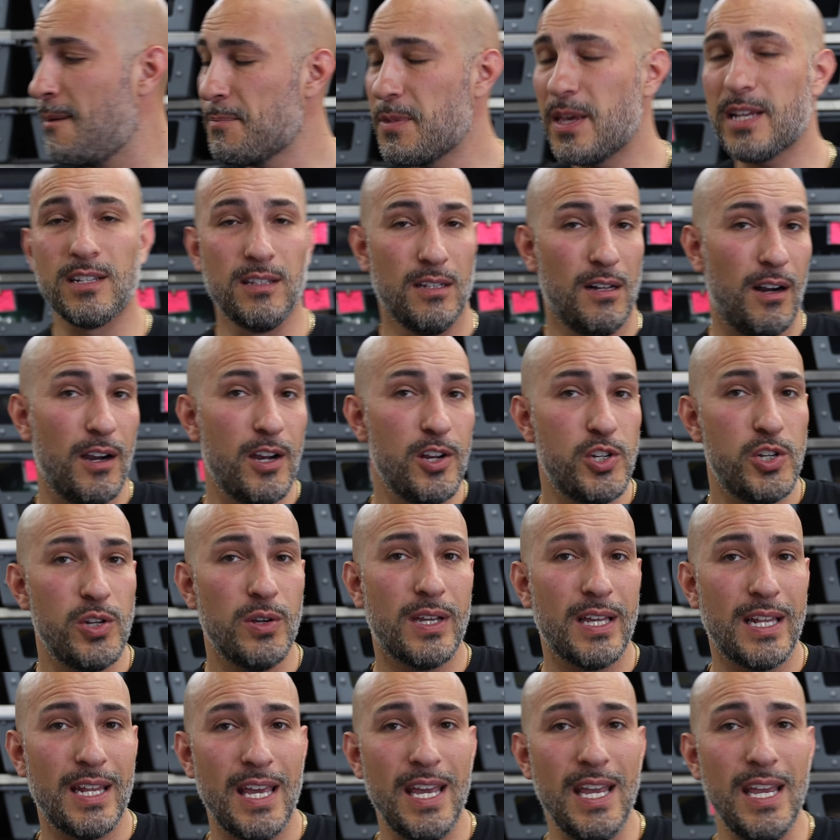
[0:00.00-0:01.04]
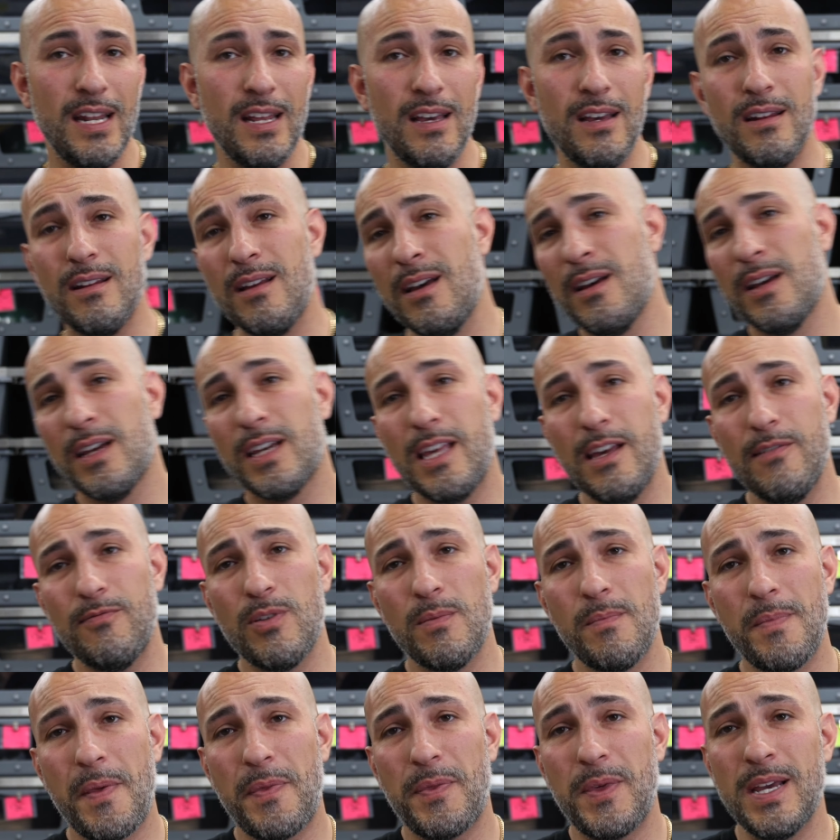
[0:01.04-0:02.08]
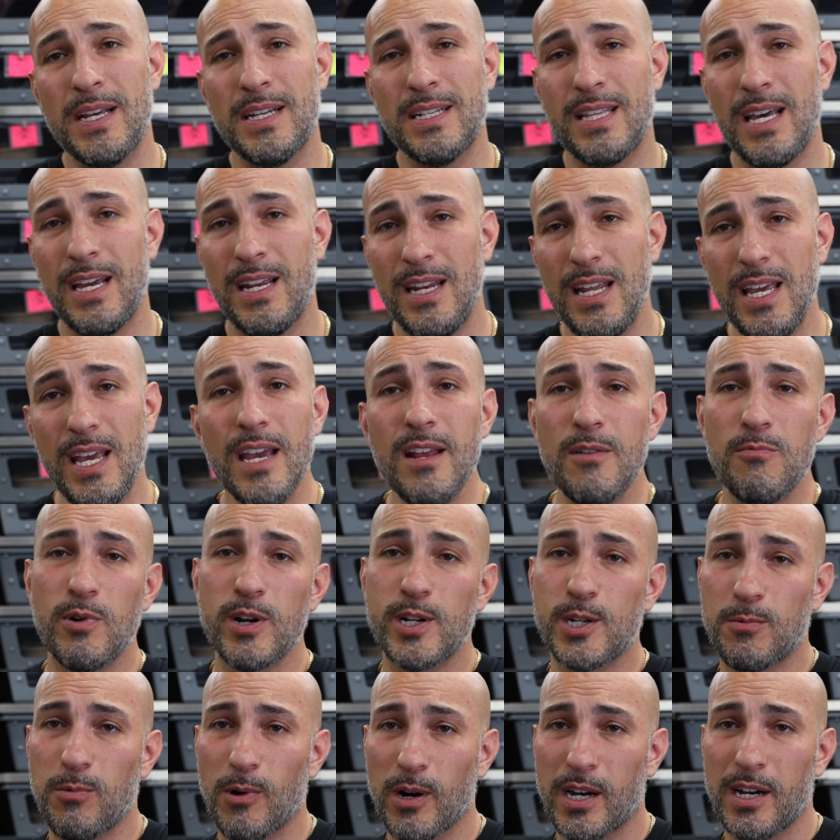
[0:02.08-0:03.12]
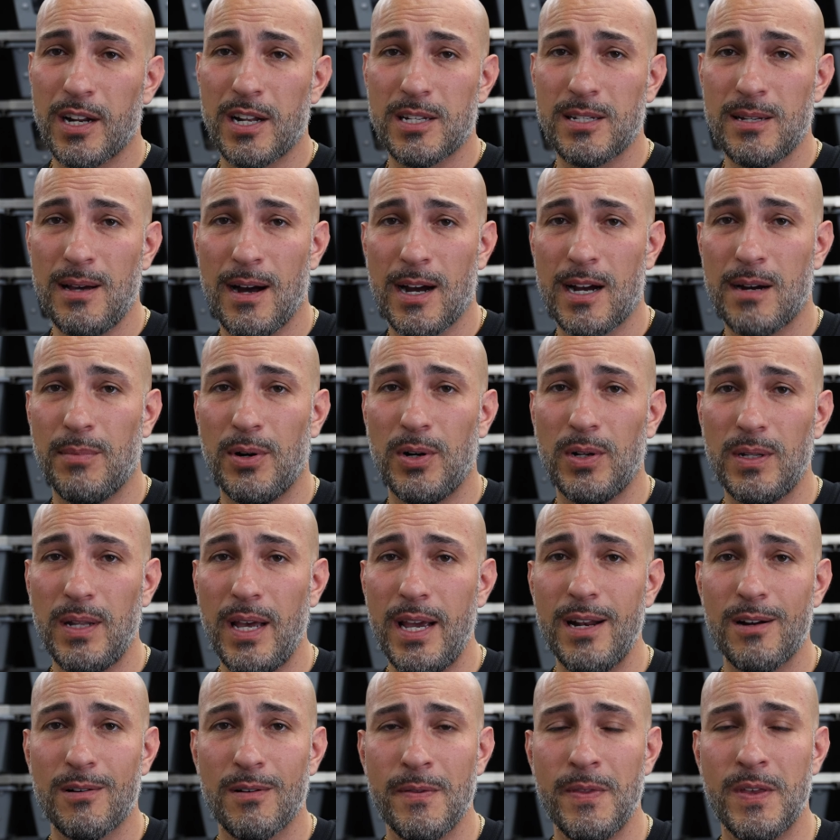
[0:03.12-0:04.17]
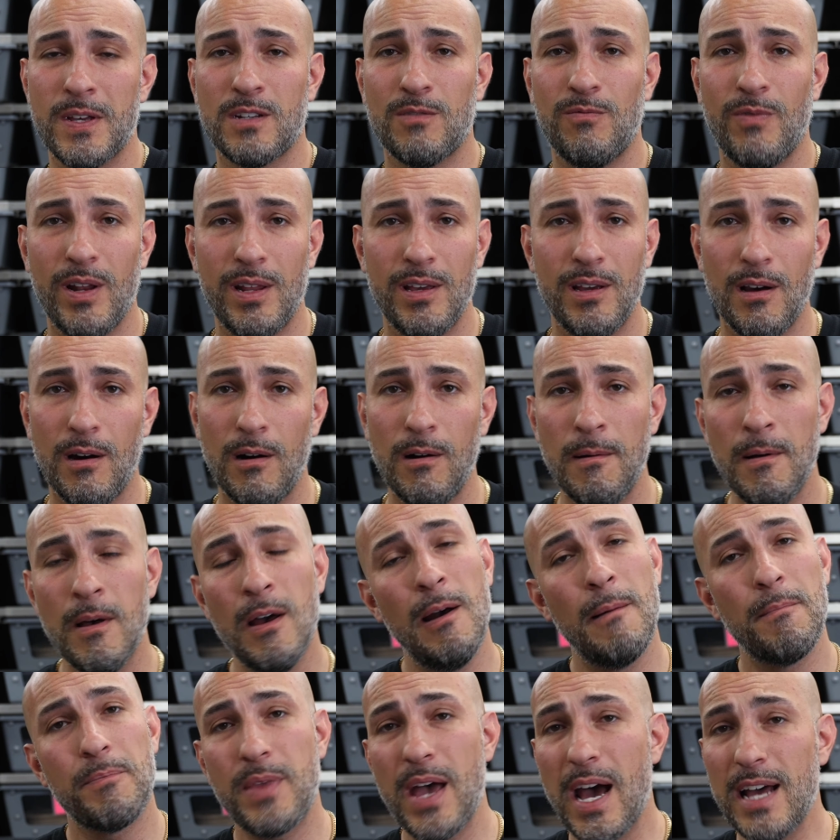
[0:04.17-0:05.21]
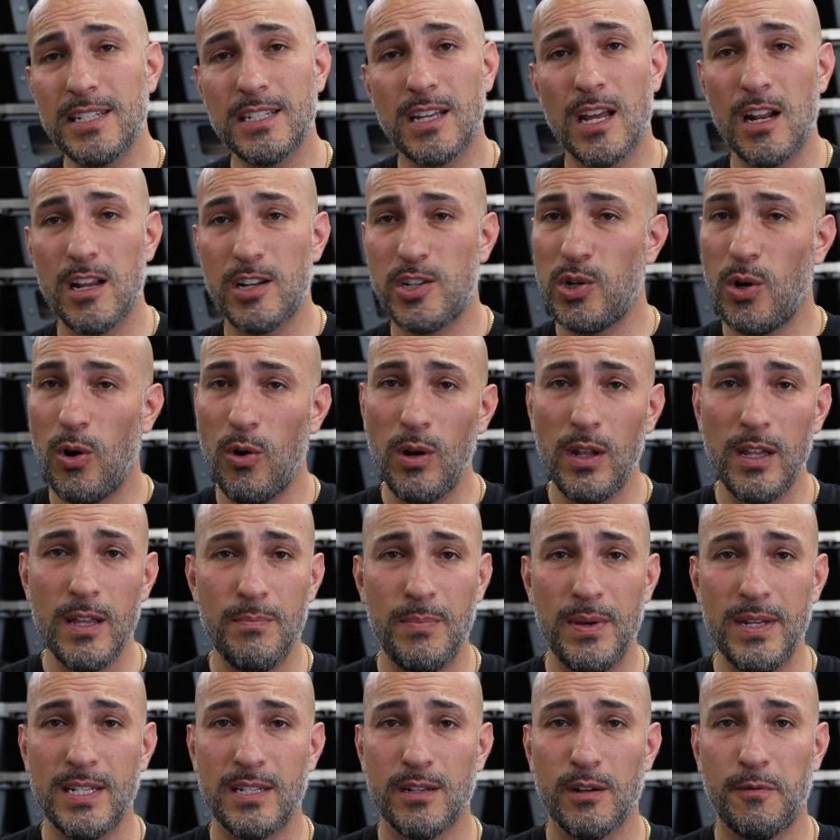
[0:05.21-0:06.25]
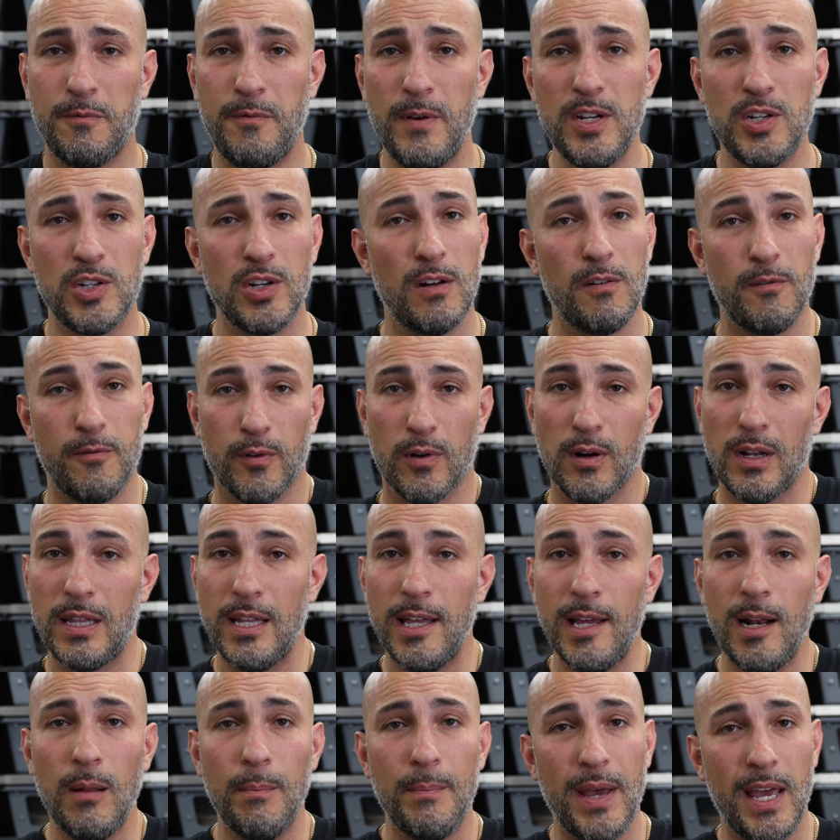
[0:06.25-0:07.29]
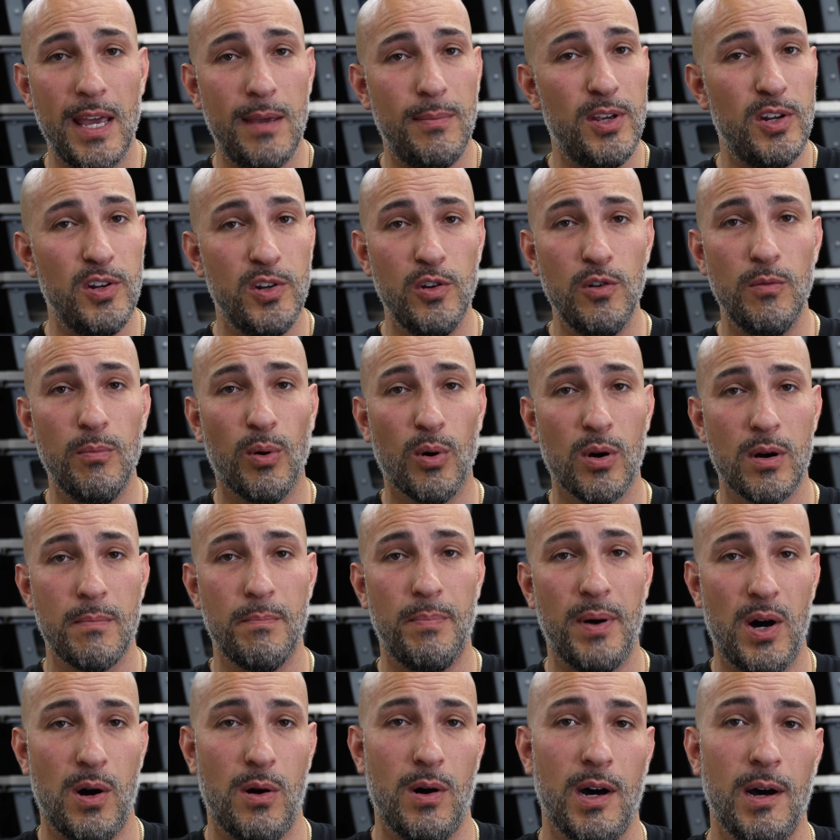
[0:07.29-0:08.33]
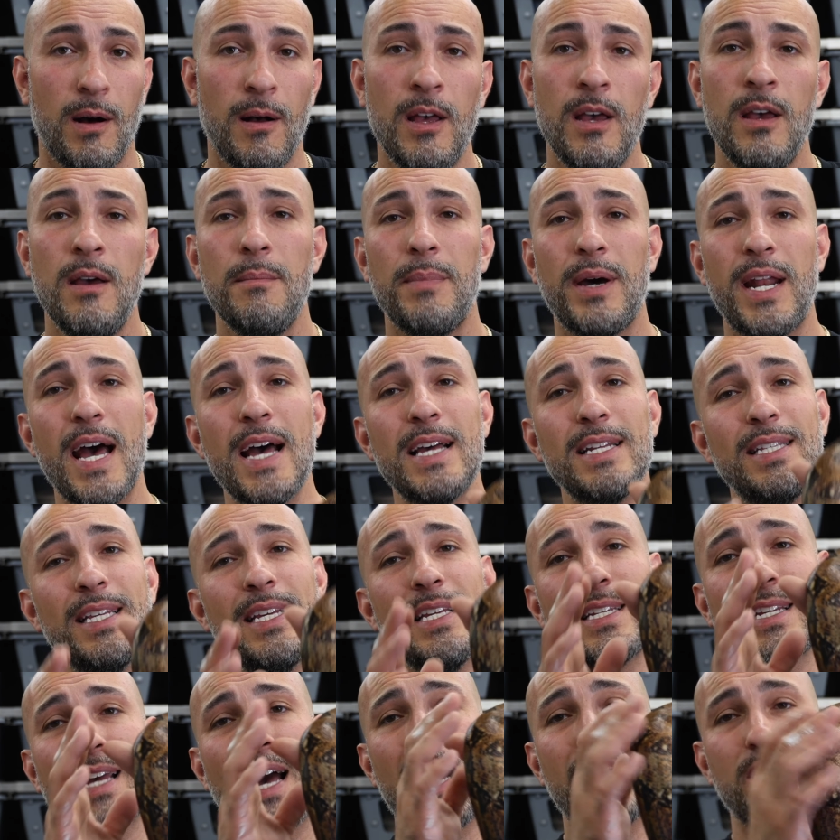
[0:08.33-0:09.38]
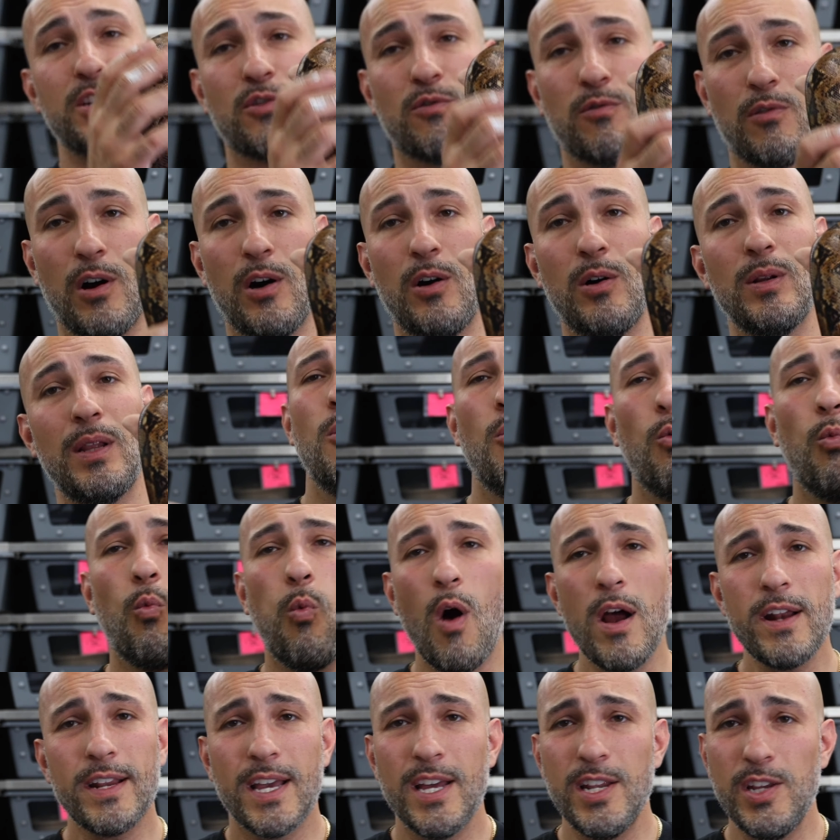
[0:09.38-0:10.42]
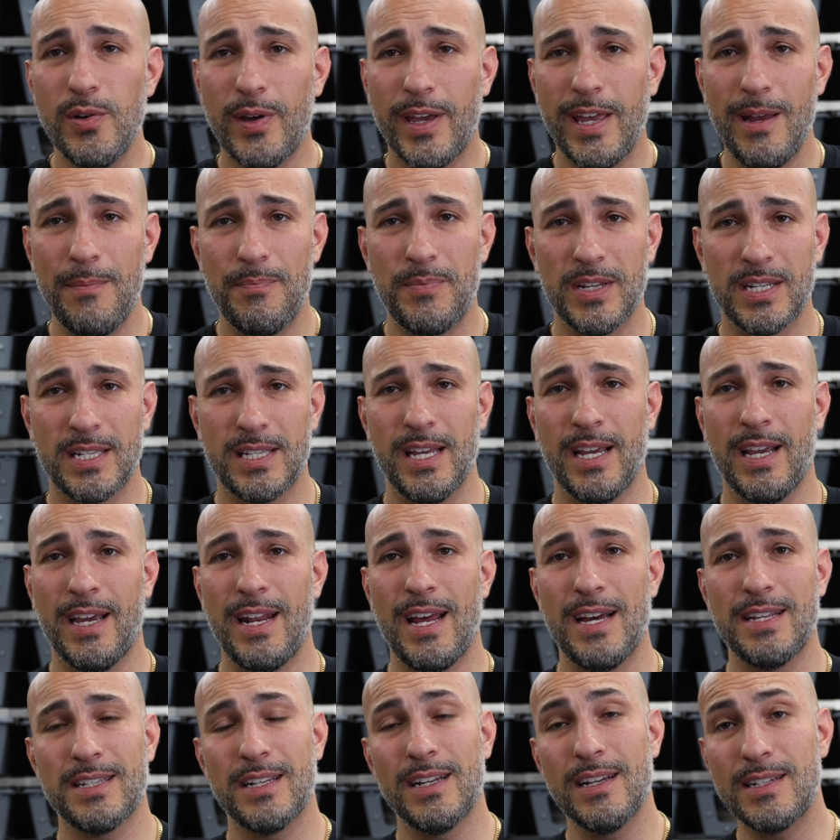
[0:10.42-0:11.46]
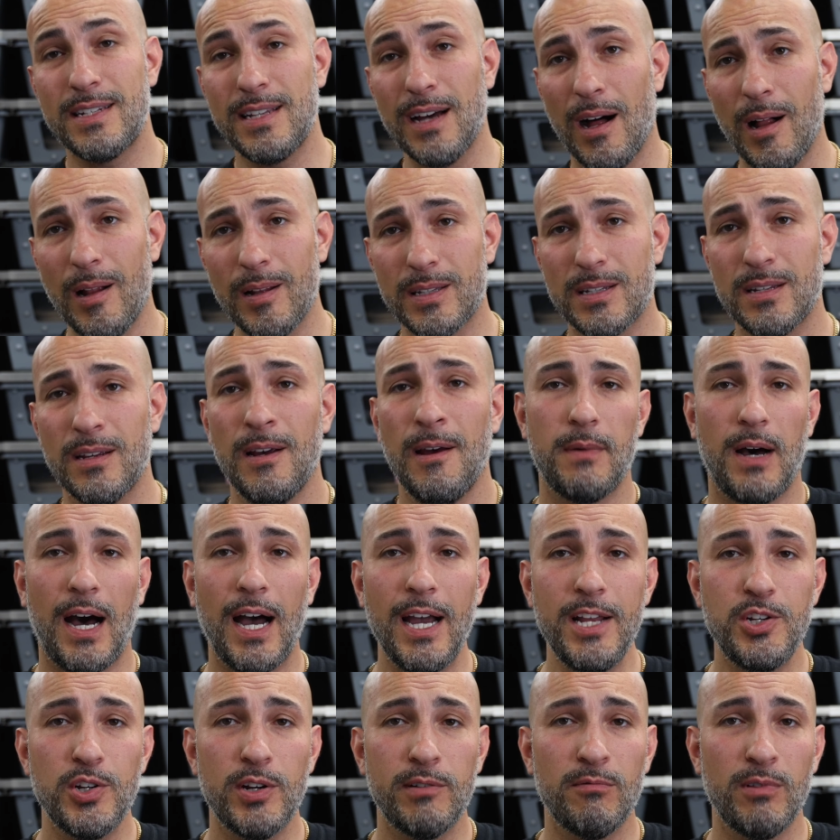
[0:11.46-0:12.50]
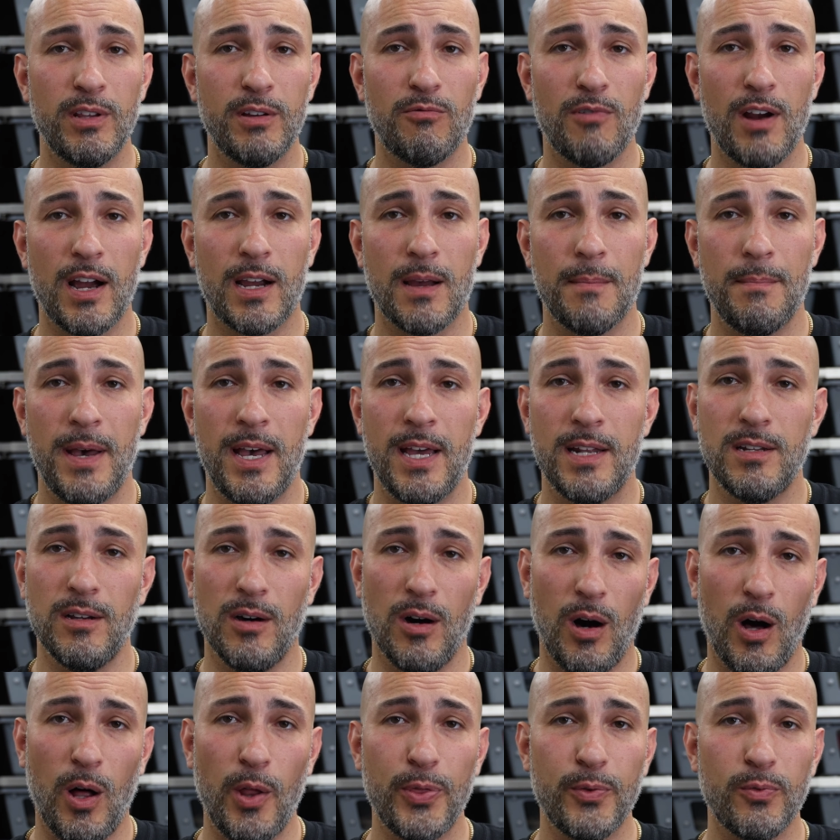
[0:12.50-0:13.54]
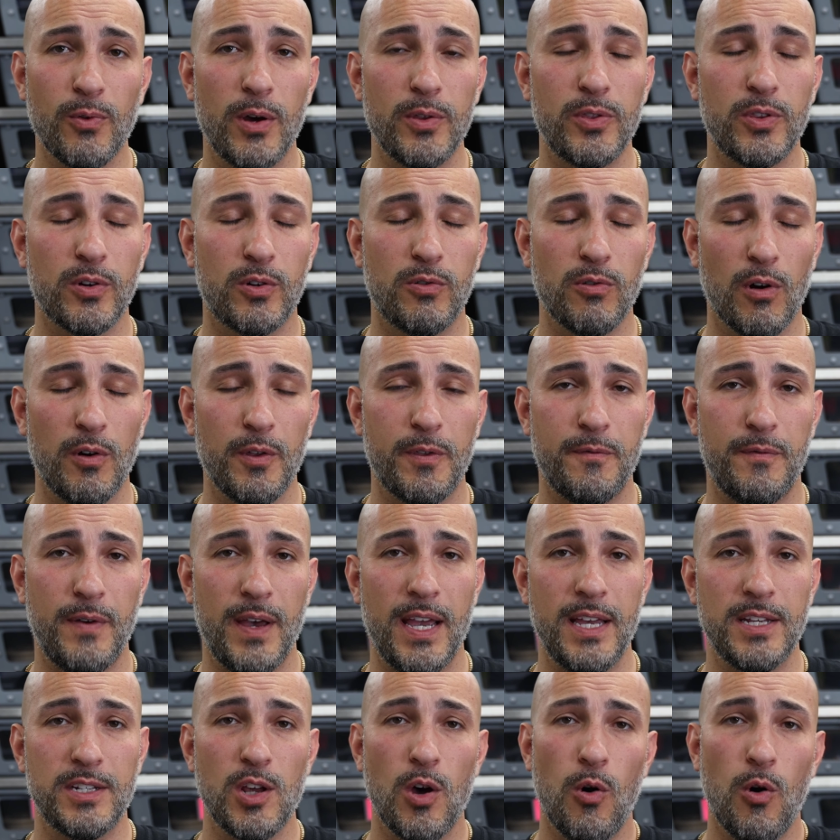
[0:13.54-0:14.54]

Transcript: As long as you can heat it, give them the things they need, which we're going to talk about later in this video, that's going to totally be sufficient for a little baby newborn boa. But as these guys grow, what can you keep this thing in as an adult? I generally recommend all throughout the growth phase,